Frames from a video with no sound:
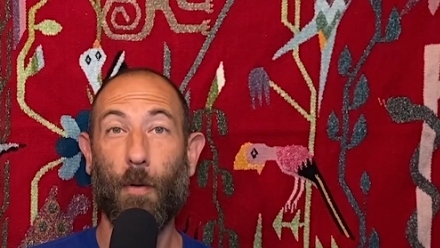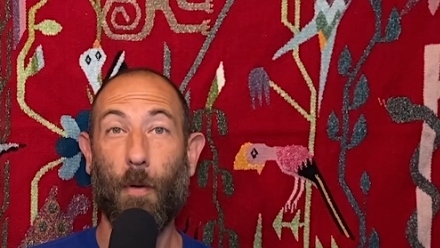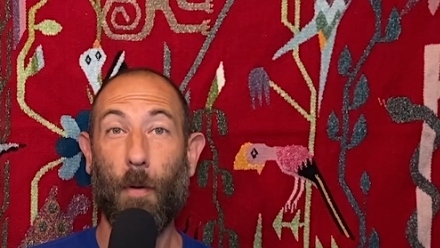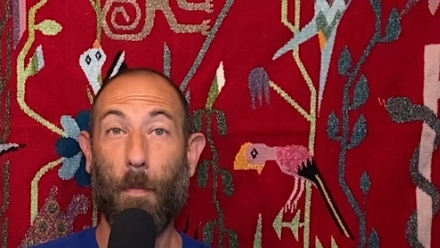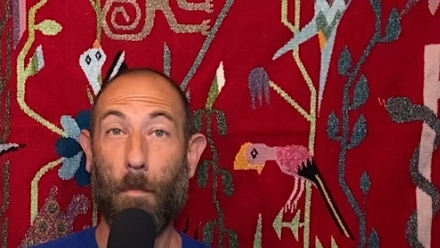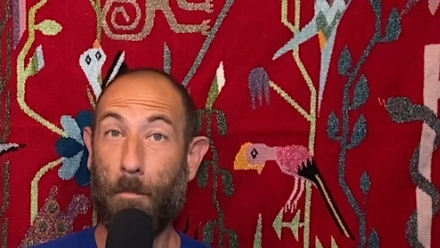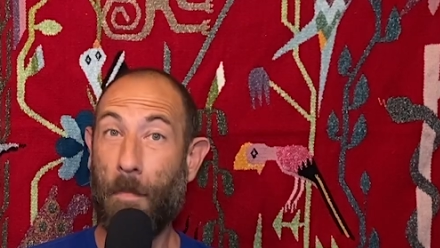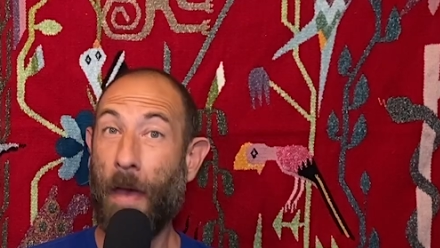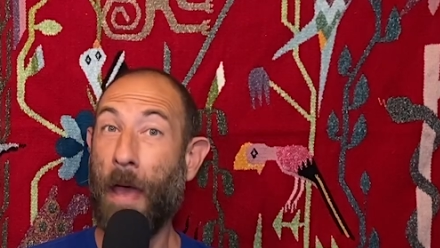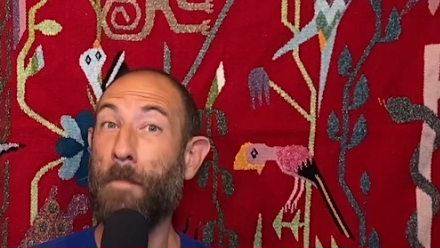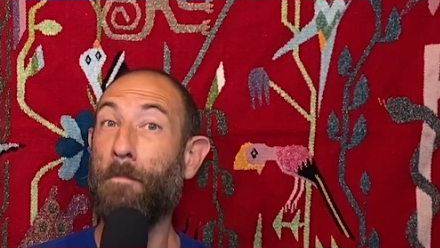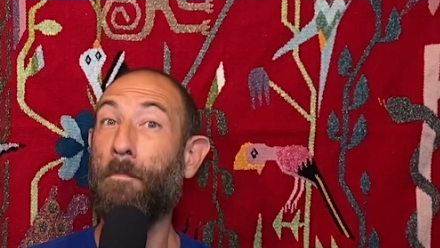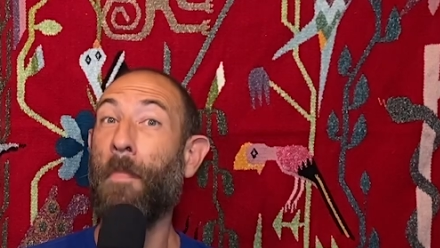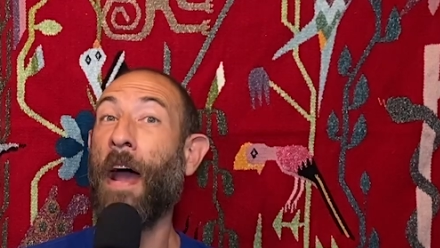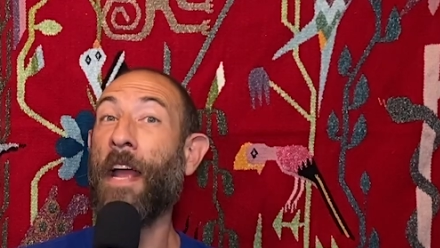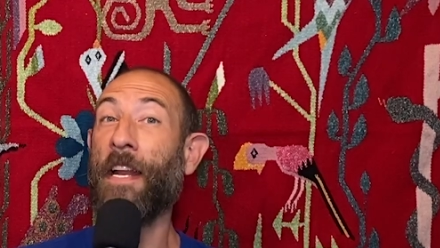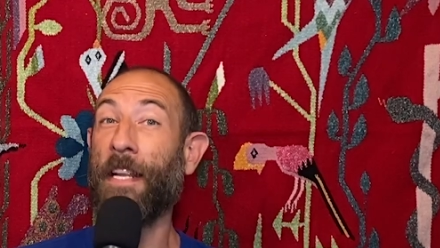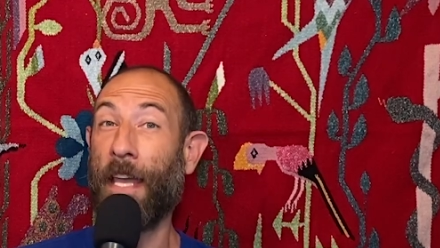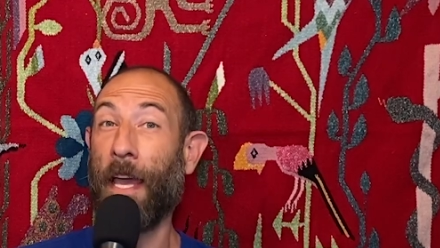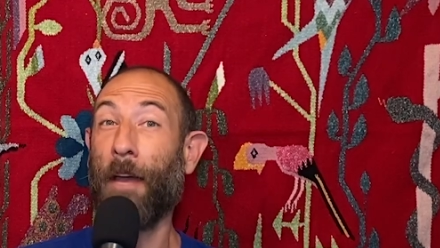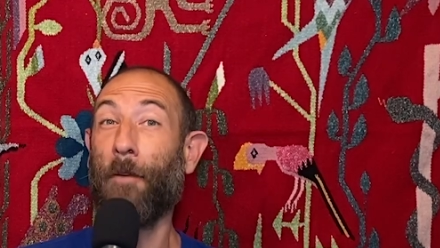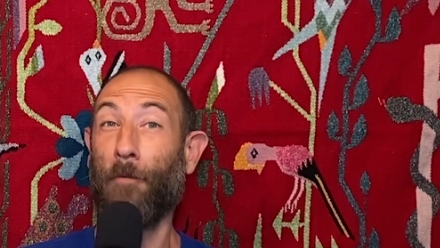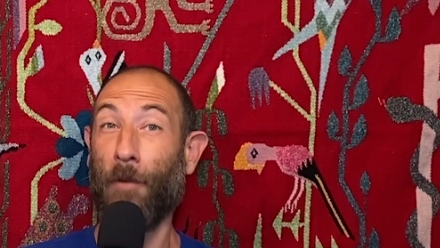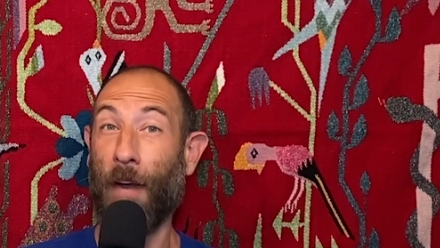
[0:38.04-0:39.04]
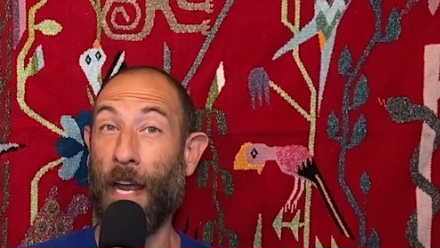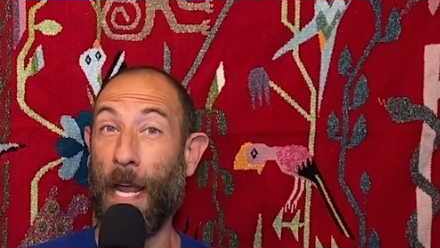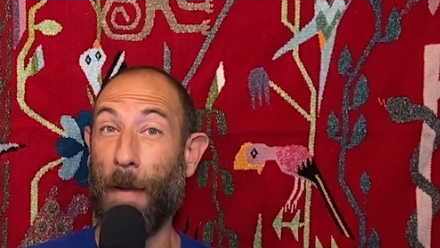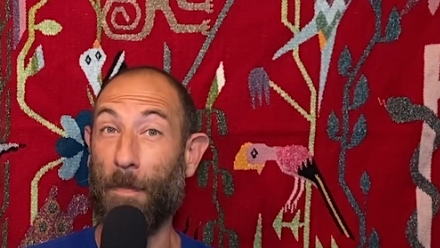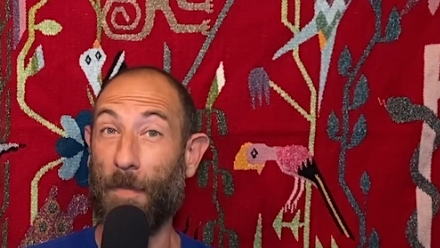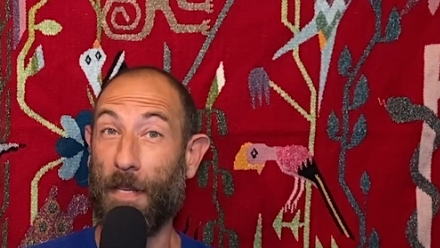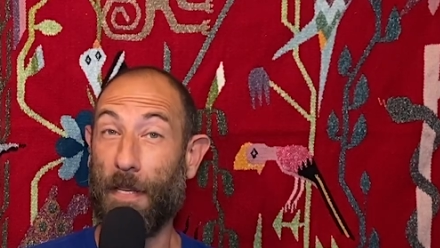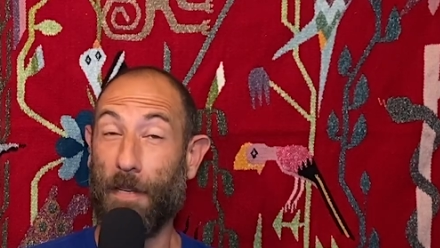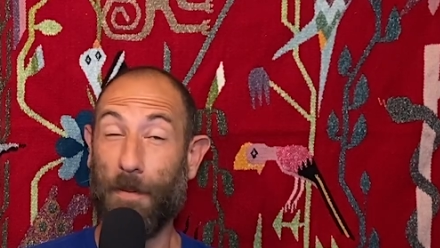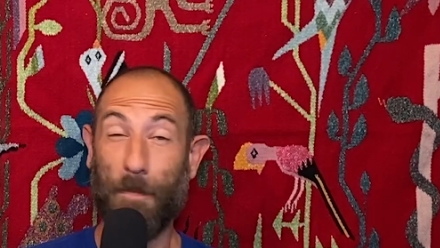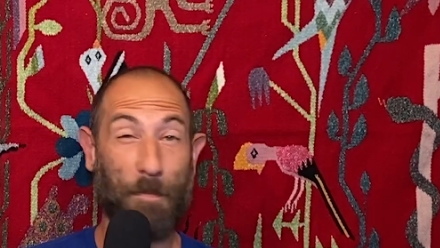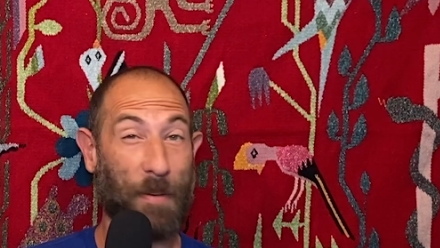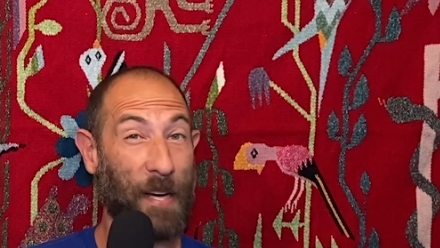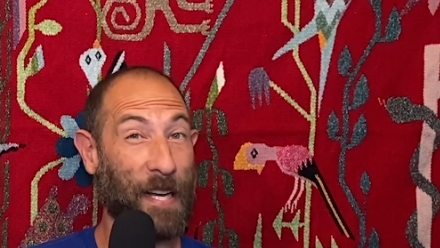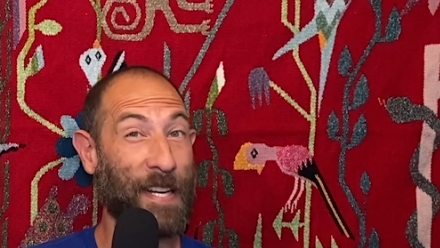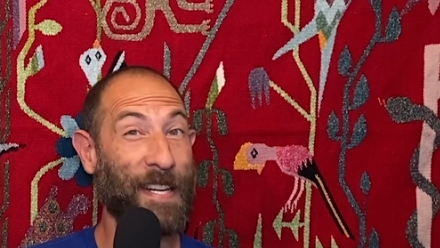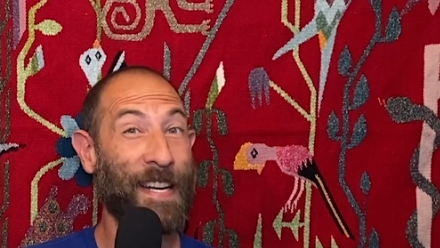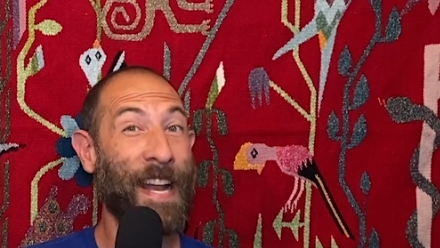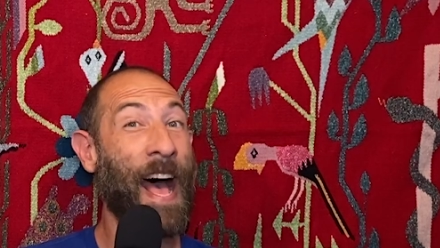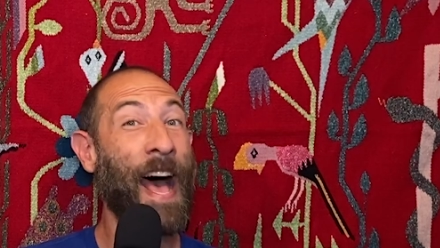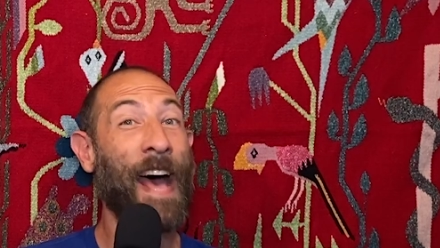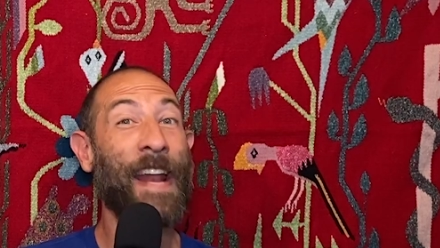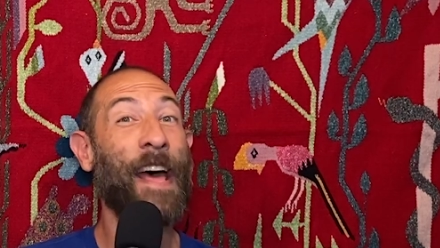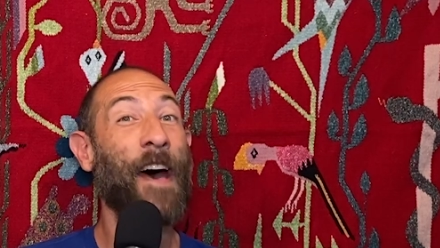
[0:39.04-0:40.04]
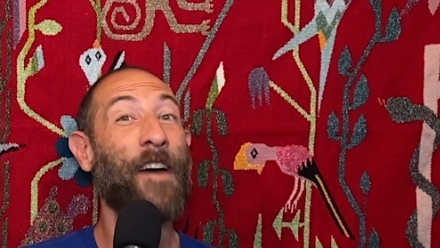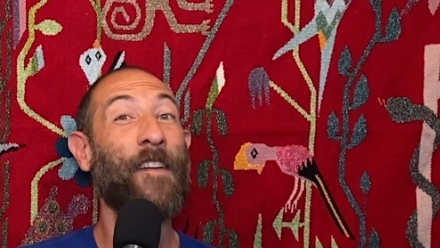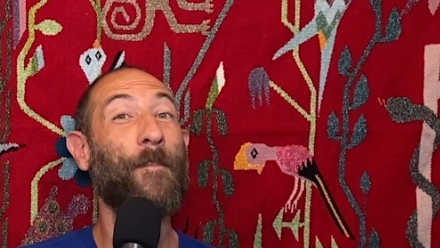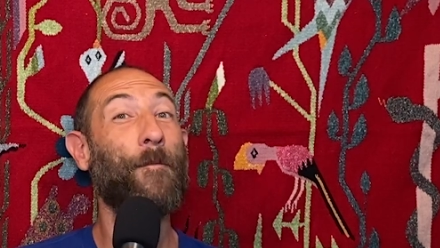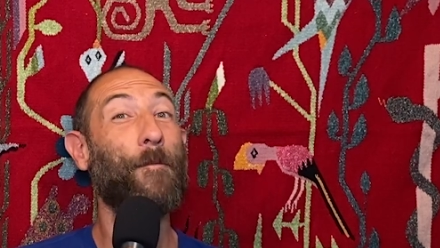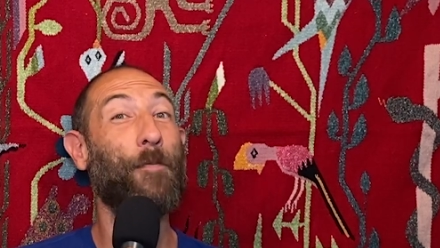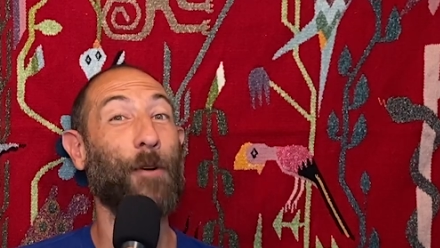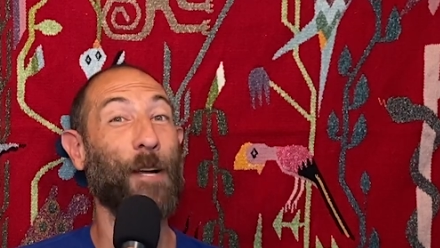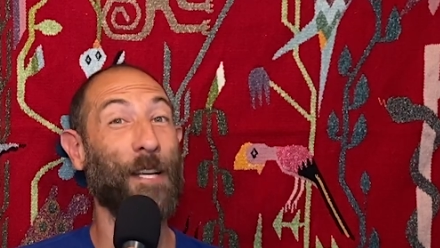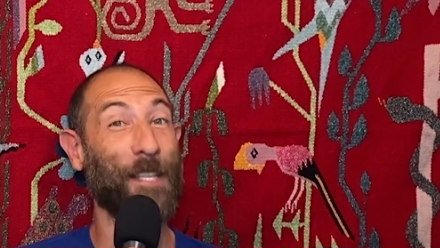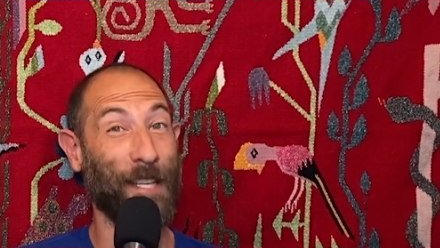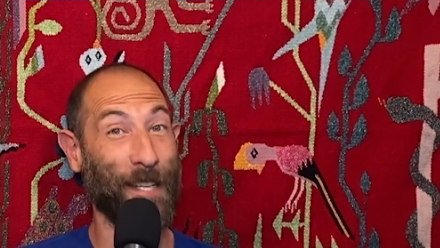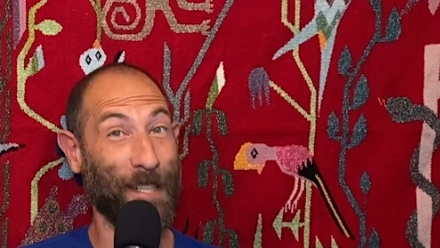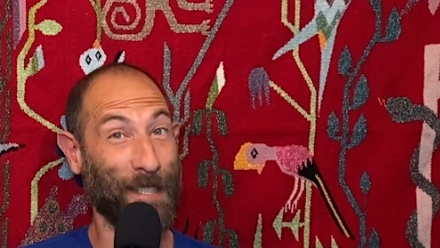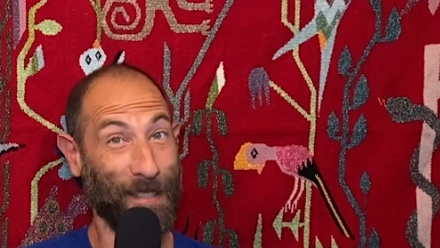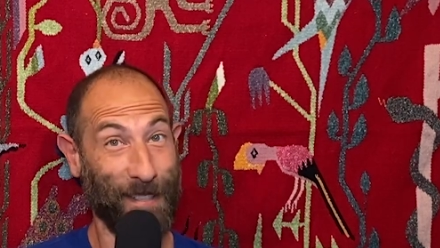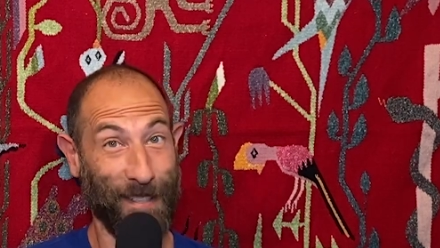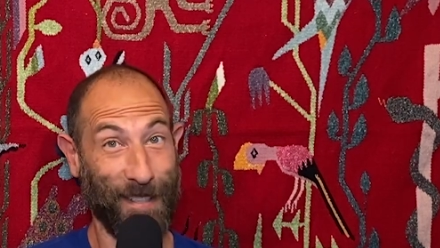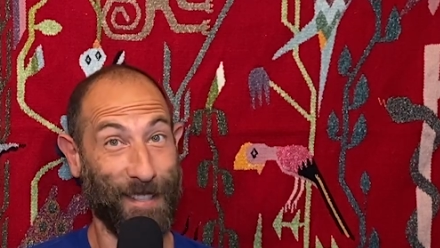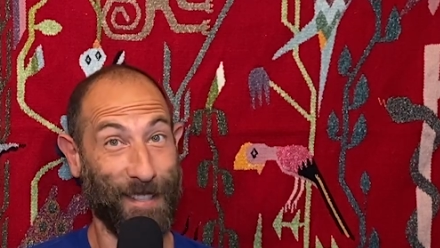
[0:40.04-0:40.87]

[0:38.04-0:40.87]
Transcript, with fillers: Men might get raped, but not out of prison.